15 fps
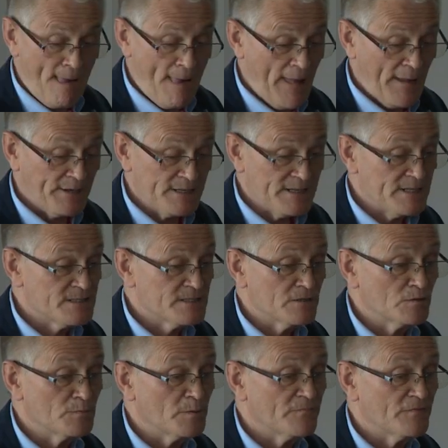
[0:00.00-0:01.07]
And it is
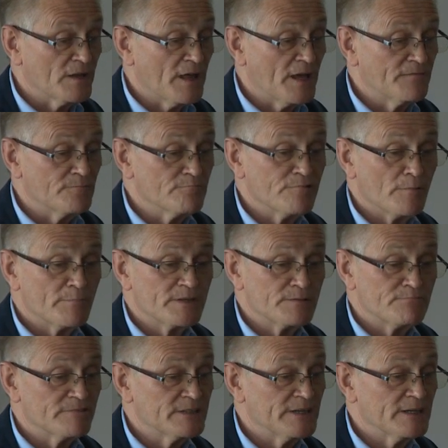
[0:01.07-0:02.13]
suitable for life and property
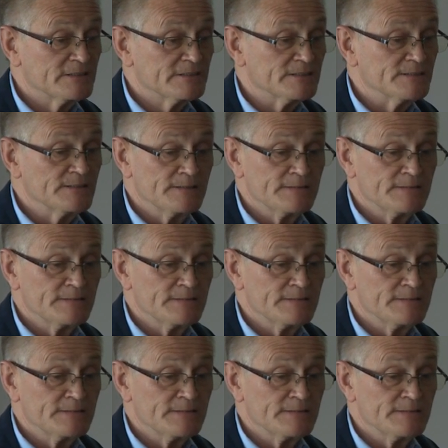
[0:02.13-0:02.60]
protection.